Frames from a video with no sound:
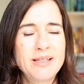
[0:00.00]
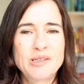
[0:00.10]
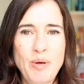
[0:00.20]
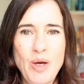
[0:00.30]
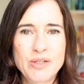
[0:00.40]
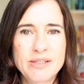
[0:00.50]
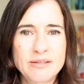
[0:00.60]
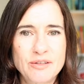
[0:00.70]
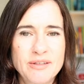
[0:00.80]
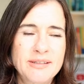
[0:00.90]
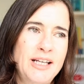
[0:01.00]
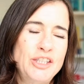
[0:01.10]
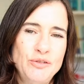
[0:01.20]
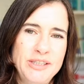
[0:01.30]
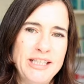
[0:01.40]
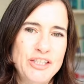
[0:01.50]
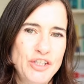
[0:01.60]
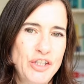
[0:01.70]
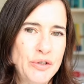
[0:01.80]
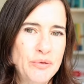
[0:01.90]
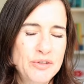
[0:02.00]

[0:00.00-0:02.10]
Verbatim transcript: It's personal and unique to you,